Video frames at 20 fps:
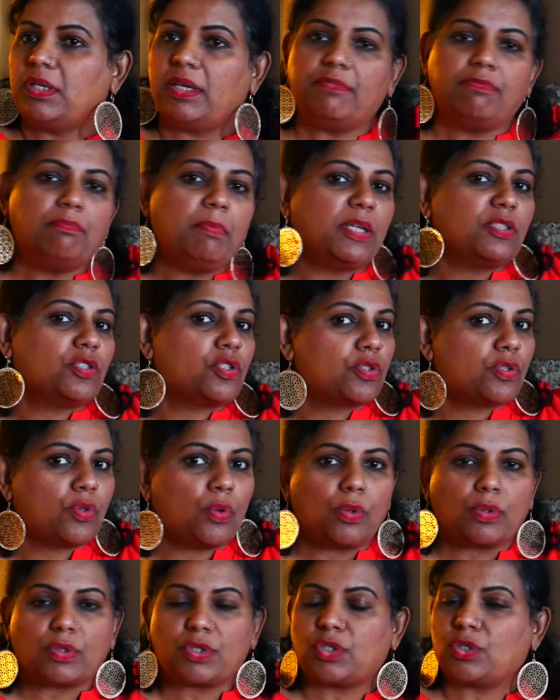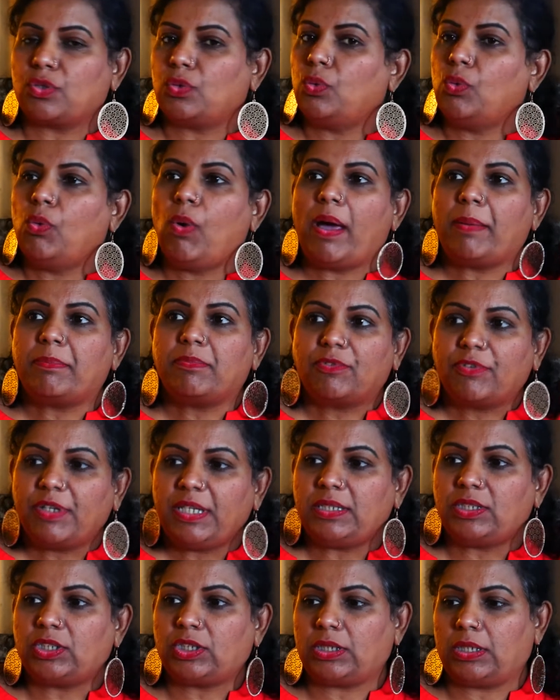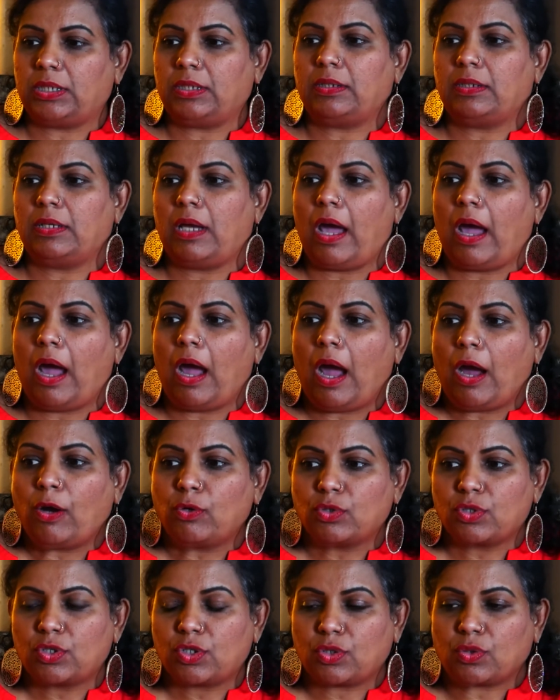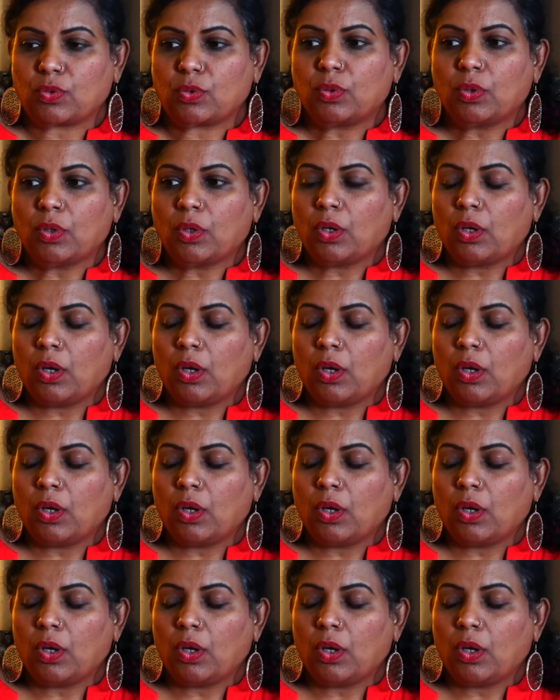give much thought to who I'm reaching out to.